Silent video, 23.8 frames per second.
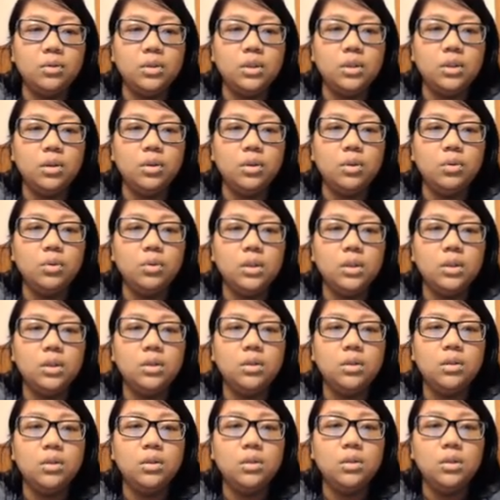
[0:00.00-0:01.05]
tote
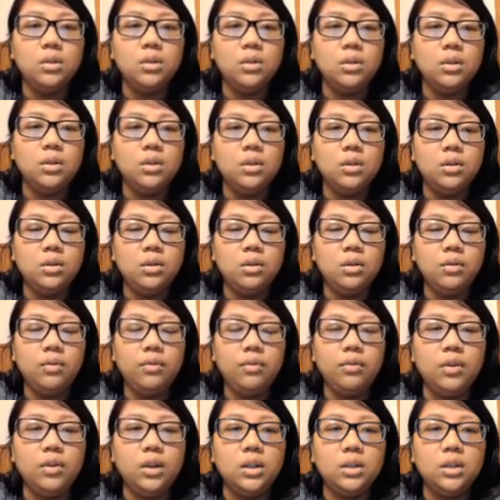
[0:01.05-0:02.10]

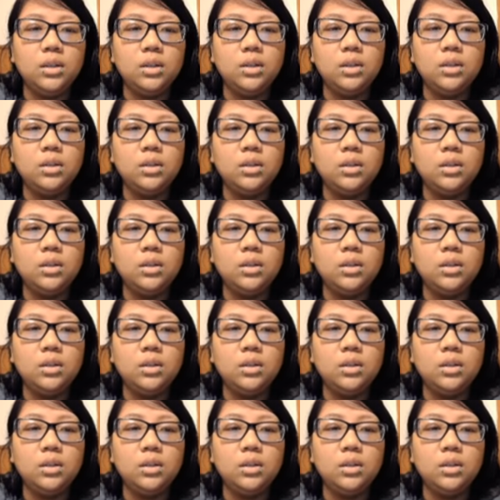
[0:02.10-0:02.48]
front.